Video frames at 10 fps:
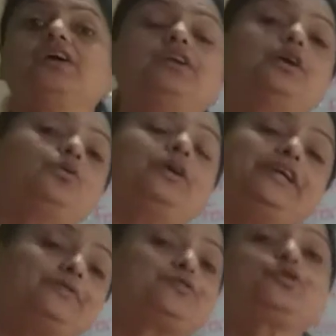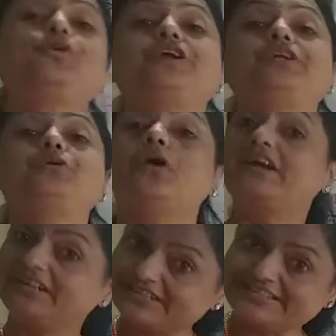Now, if student you
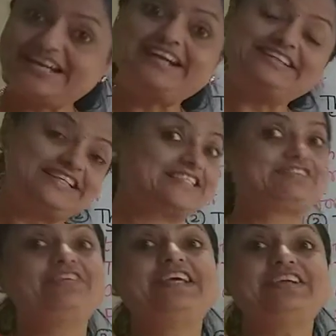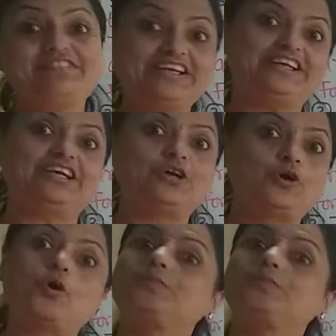understand this very well